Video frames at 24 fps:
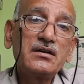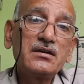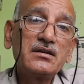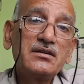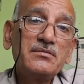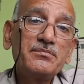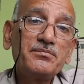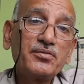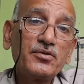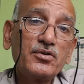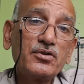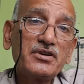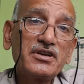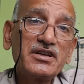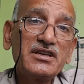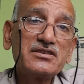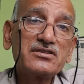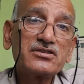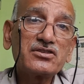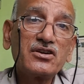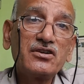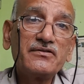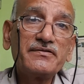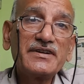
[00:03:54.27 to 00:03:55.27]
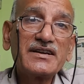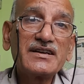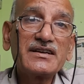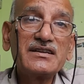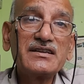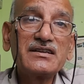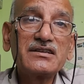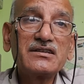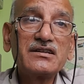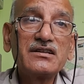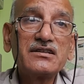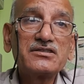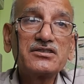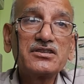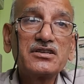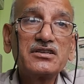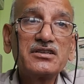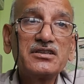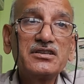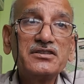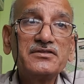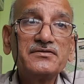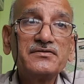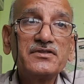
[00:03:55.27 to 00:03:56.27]
importance of agriculture
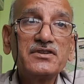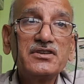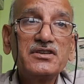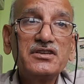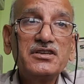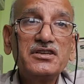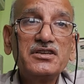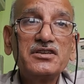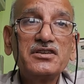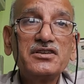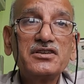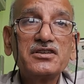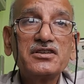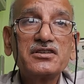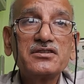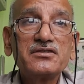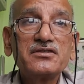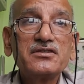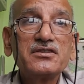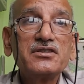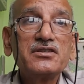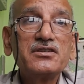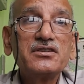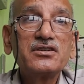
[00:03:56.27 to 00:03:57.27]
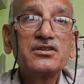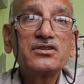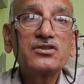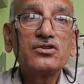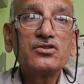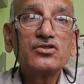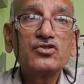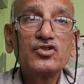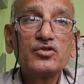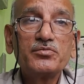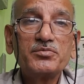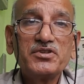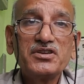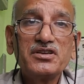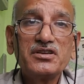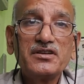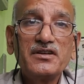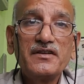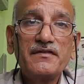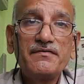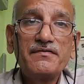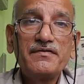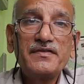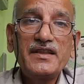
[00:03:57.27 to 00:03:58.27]
in Indian economy.
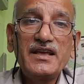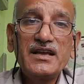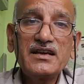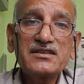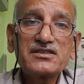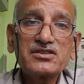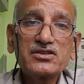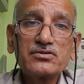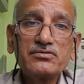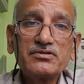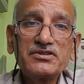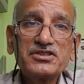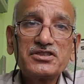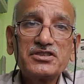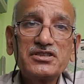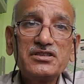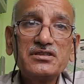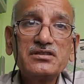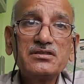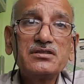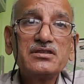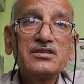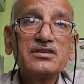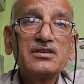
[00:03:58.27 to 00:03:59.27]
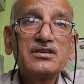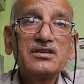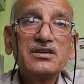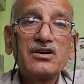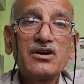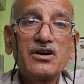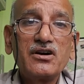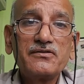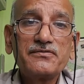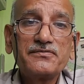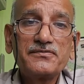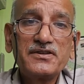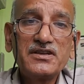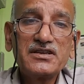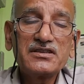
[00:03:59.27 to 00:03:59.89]
Next question of